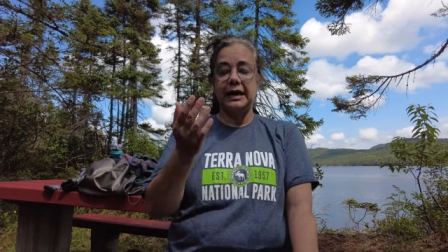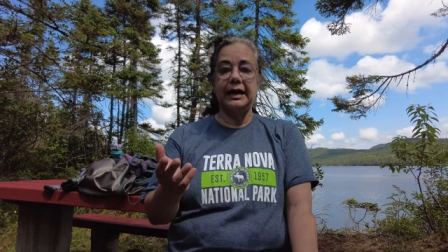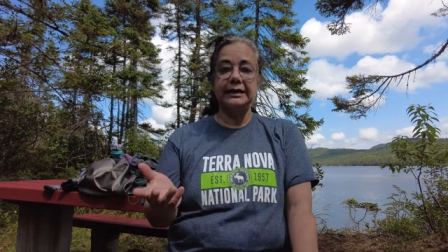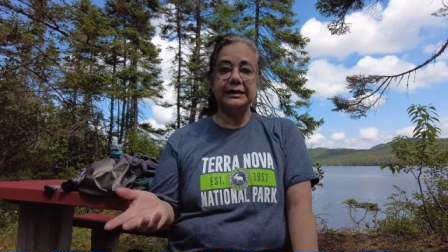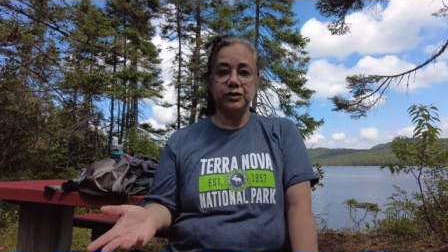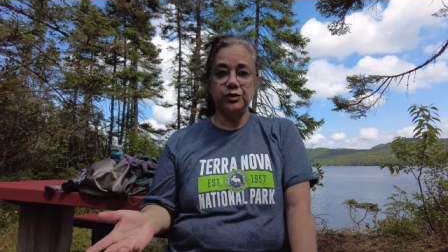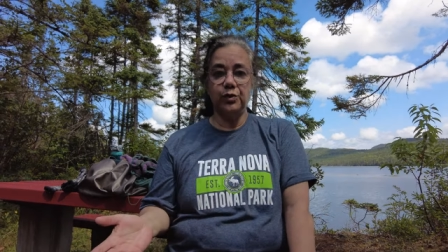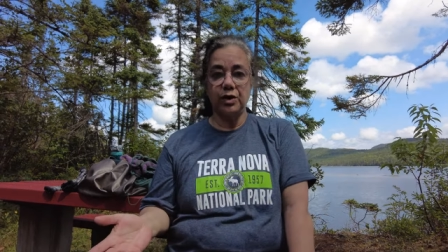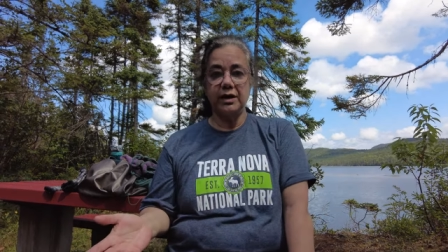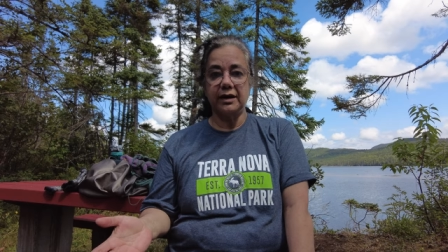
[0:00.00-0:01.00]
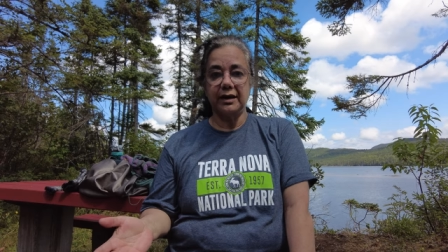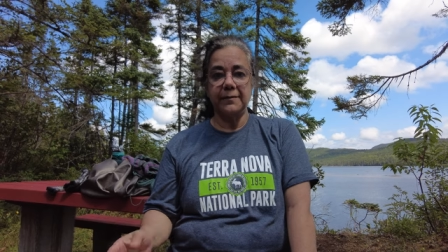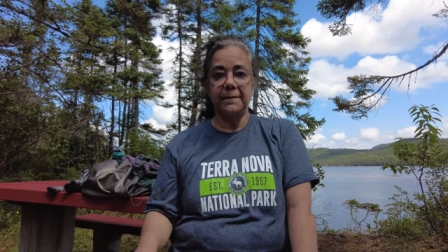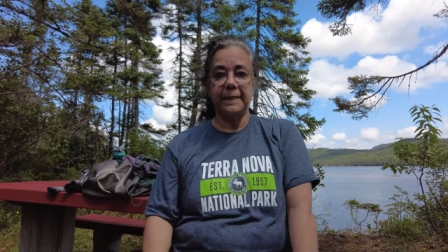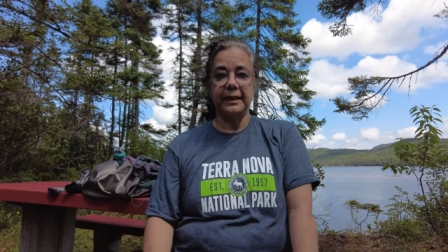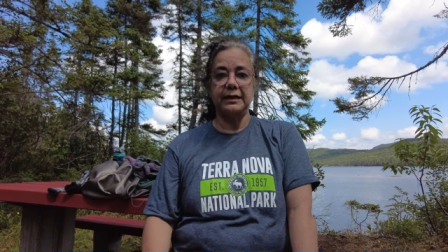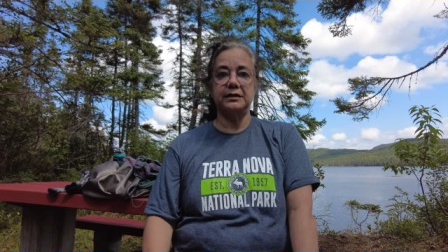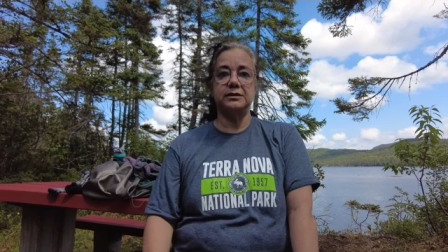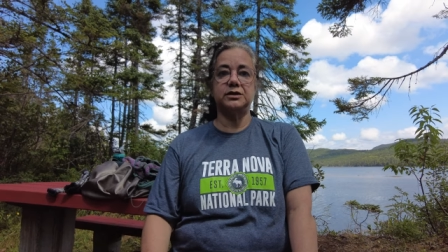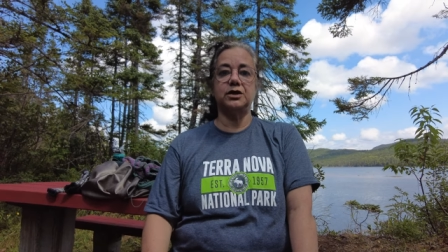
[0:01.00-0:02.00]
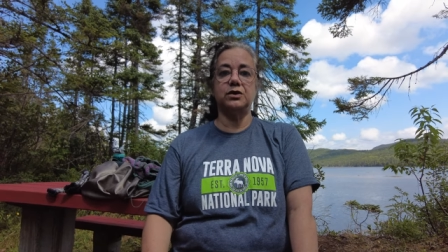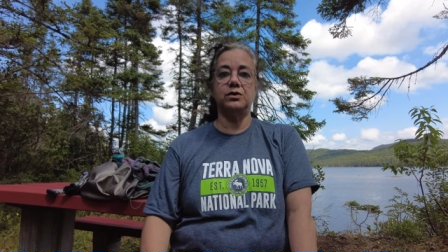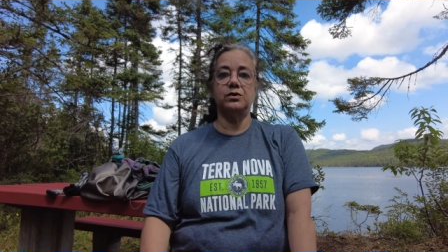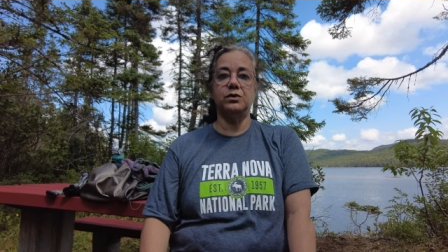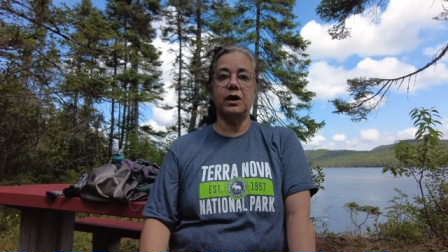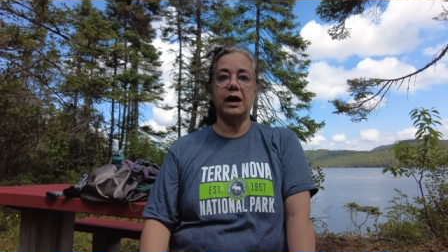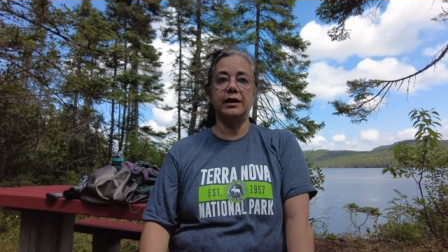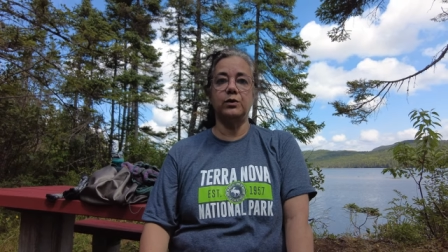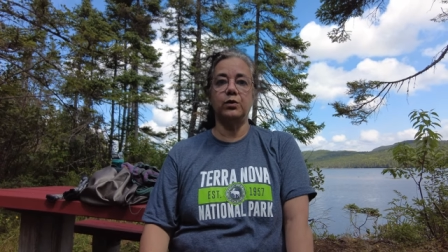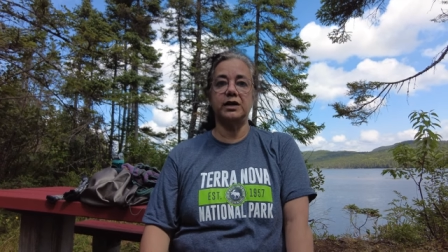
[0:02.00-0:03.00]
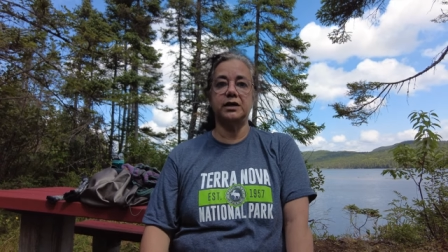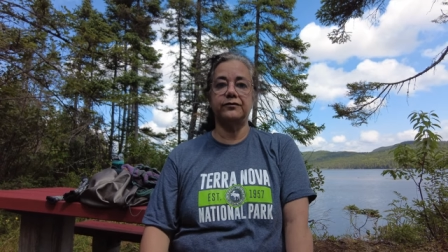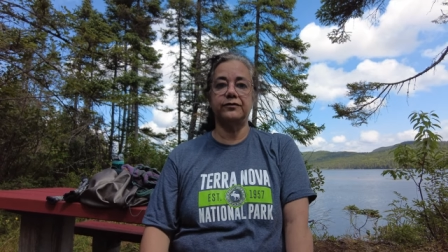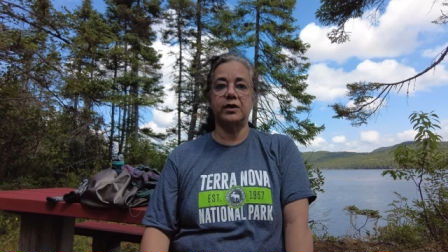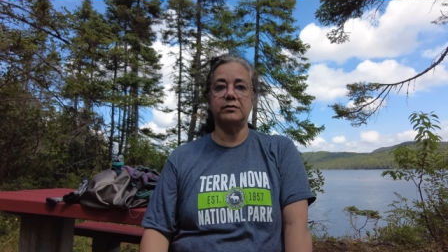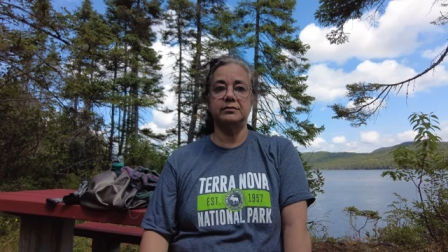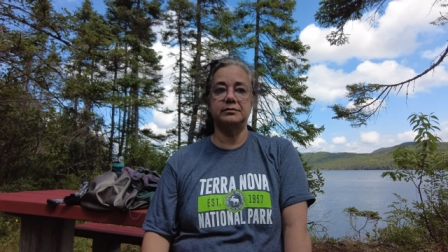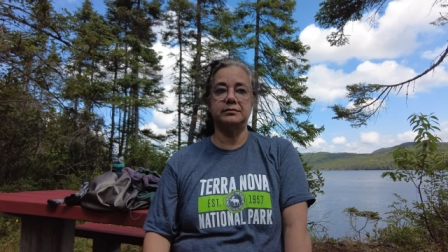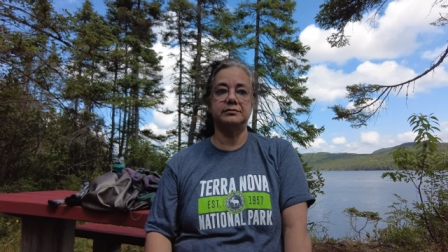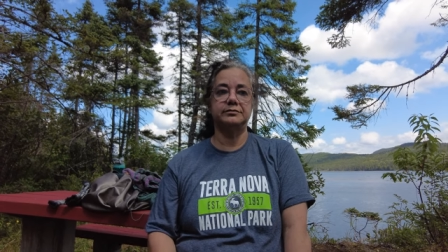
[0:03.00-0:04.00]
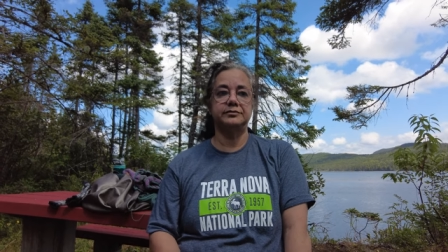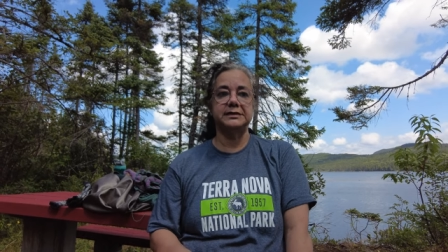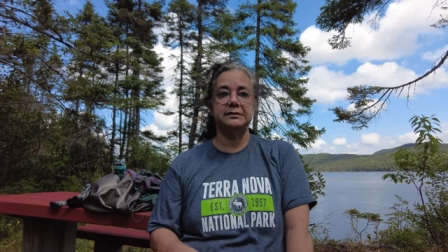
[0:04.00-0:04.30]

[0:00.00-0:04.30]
I need to work. So I work from